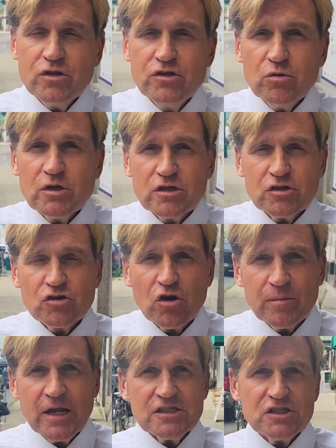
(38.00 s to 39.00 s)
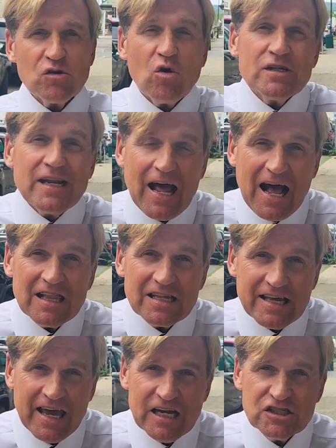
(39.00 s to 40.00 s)
do a determination called an
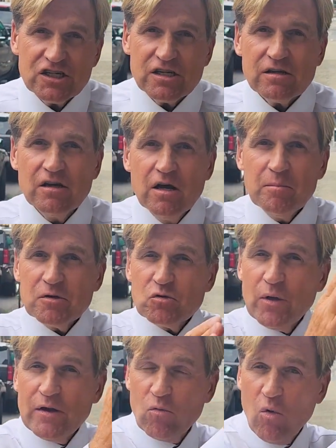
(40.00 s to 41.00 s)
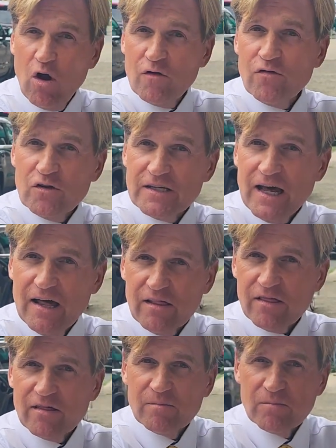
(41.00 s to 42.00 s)
allocation between wrongful death
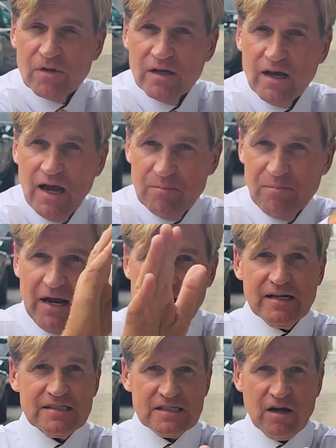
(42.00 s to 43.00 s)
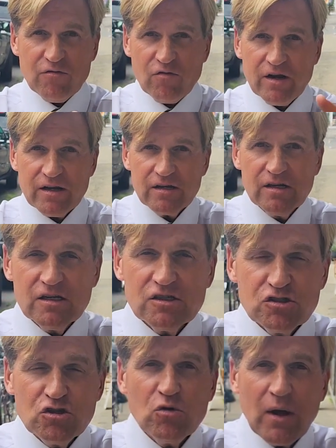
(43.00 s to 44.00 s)
and pain and suffering.
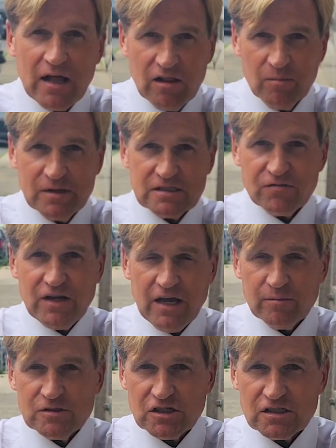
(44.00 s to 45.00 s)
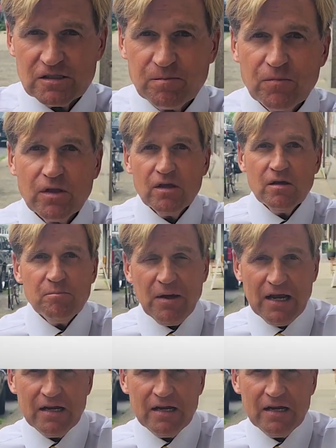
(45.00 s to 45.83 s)
Two elements of damages. Pain